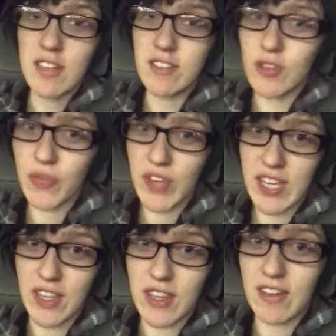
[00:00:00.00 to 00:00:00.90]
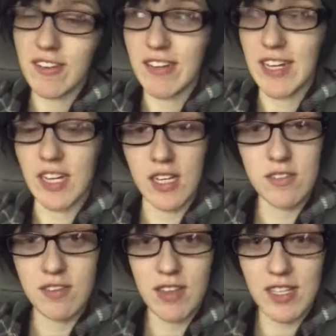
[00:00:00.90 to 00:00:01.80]
So faith. All right. I
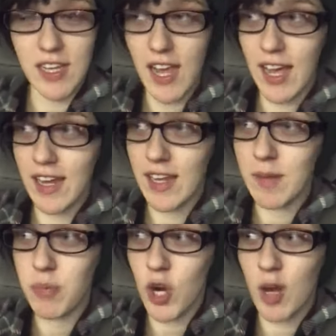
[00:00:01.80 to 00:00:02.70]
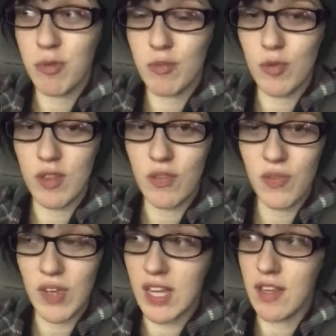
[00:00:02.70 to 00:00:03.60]
used to think I had a problem with
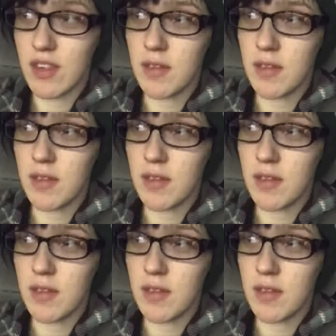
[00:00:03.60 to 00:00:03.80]
faith,